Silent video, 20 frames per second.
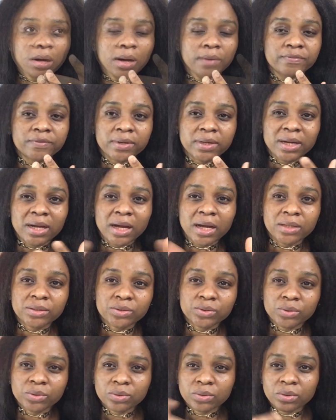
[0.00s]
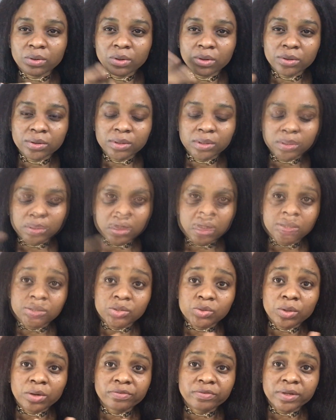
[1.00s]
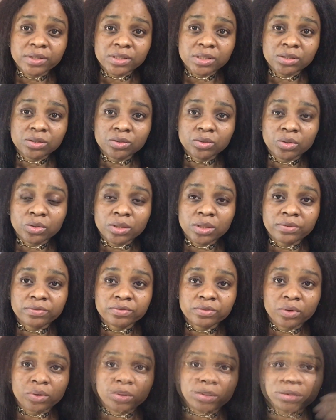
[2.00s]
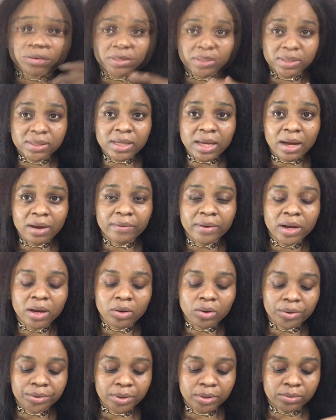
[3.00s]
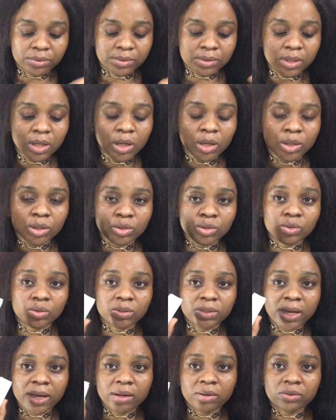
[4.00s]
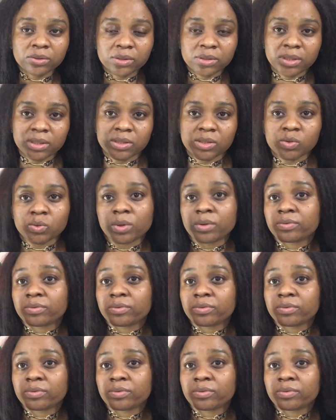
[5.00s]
avocado oil, extra virgin olive oil, these carrier oils, to dilute this one